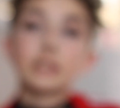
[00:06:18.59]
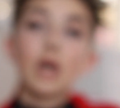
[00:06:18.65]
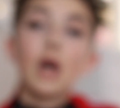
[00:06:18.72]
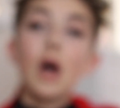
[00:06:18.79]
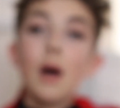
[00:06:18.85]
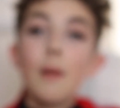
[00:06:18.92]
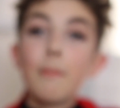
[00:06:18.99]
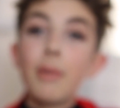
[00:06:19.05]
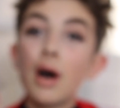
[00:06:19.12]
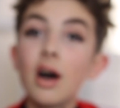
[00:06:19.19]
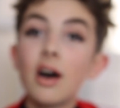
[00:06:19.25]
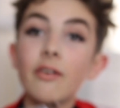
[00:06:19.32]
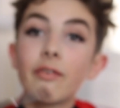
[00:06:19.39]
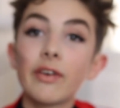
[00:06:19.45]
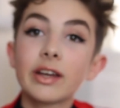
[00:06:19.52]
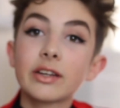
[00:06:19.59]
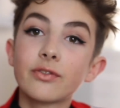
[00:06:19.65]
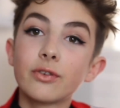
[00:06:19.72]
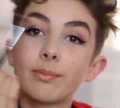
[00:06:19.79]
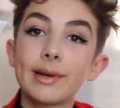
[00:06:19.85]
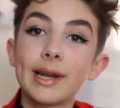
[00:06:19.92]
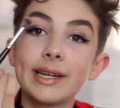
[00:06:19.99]
it is perfect
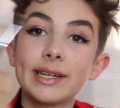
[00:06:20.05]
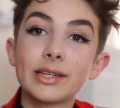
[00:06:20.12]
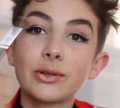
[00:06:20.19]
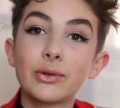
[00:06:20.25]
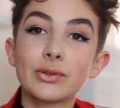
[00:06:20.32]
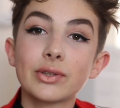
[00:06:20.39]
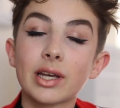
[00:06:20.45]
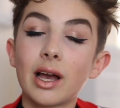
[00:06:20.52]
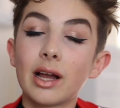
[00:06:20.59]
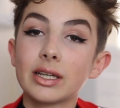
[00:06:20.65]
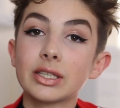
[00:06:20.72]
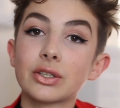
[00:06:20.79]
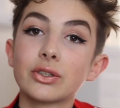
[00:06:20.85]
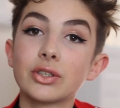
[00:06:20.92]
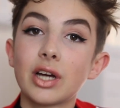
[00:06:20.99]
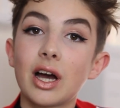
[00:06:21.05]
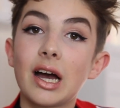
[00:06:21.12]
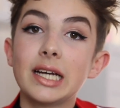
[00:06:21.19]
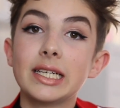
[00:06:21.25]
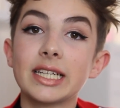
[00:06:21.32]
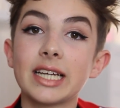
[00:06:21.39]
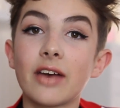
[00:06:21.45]
for blending all the colors on your
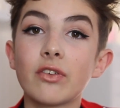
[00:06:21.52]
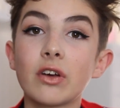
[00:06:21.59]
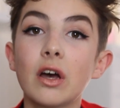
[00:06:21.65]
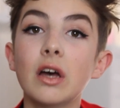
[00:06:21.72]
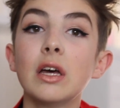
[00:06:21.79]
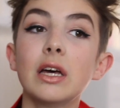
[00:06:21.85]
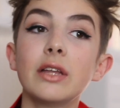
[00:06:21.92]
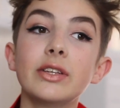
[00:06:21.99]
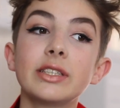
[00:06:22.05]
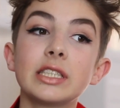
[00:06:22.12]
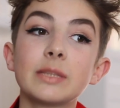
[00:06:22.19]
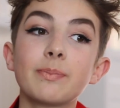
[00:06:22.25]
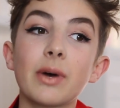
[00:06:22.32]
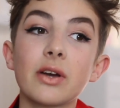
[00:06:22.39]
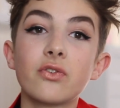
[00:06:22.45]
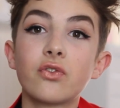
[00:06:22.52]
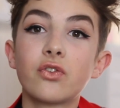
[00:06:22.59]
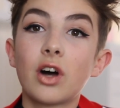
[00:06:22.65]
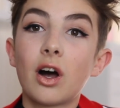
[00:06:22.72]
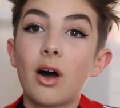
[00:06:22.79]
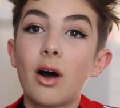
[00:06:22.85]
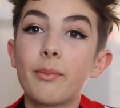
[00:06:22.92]
eye together. This is by
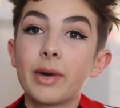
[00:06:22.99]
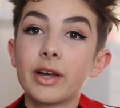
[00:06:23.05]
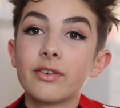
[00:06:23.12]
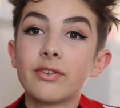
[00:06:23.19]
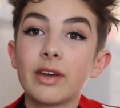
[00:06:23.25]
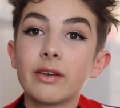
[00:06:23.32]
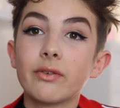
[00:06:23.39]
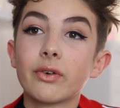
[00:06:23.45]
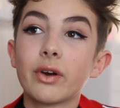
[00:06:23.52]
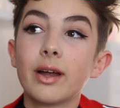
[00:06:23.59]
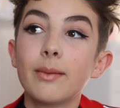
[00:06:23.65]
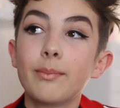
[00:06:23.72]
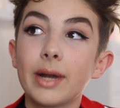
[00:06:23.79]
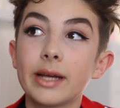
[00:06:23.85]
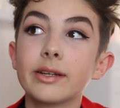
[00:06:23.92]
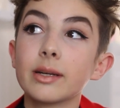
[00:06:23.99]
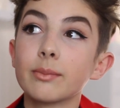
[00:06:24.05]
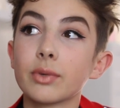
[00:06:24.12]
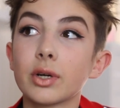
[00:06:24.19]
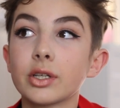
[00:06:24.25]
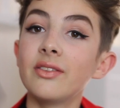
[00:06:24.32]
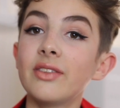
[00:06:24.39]
far my favorite
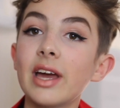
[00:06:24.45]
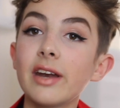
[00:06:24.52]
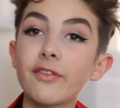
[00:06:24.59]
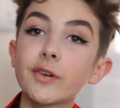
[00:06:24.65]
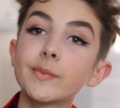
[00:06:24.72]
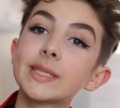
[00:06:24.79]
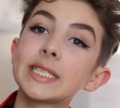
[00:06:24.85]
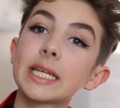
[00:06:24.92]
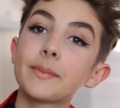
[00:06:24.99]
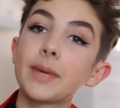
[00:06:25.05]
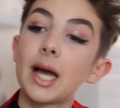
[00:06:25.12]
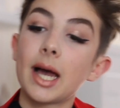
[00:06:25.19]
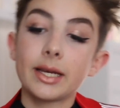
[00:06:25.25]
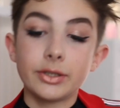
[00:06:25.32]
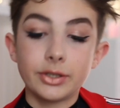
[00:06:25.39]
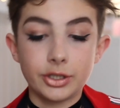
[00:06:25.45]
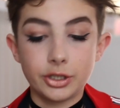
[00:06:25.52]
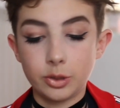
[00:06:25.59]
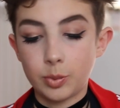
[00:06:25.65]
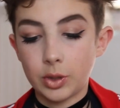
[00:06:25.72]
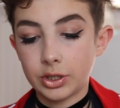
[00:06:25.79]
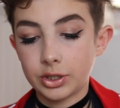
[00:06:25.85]
blending brush. Then from Sigma, I use
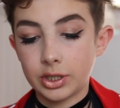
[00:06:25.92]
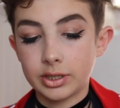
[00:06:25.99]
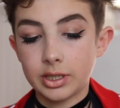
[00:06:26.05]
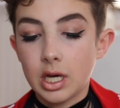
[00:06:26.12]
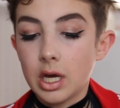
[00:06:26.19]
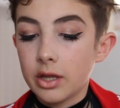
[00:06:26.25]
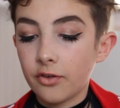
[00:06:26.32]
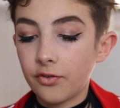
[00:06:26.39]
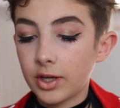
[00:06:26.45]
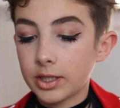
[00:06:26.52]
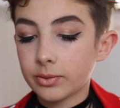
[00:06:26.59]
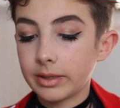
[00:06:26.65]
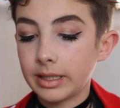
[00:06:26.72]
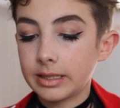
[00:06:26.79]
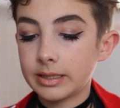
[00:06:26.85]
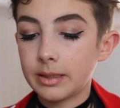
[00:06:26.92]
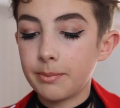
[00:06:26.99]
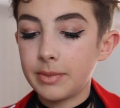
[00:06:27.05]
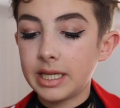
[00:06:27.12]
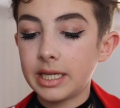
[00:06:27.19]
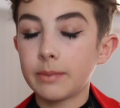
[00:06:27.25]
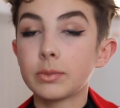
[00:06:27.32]
2 brushes. The first one is the
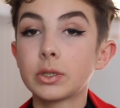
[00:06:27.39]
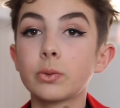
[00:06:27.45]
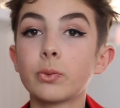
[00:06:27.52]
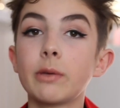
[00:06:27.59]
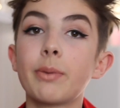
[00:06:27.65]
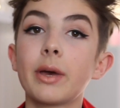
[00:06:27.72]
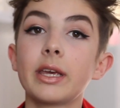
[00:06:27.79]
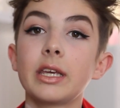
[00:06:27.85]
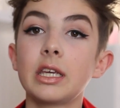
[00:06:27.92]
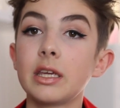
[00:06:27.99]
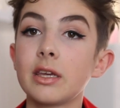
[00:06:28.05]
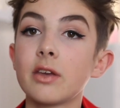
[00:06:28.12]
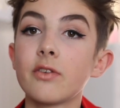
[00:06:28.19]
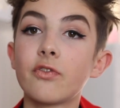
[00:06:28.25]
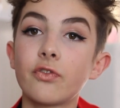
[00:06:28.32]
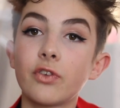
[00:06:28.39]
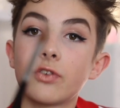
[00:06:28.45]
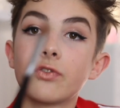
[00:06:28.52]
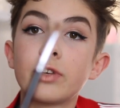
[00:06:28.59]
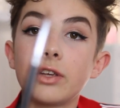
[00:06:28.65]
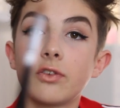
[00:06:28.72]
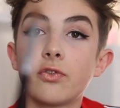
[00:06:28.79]
Medium Sweeper
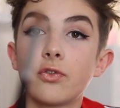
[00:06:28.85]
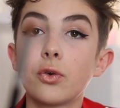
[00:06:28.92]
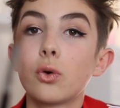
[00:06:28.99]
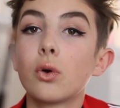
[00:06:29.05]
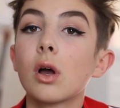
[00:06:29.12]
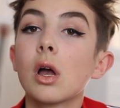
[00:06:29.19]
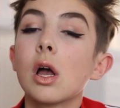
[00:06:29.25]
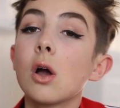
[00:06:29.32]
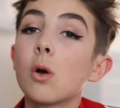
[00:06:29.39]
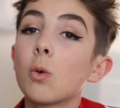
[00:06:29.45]
E54,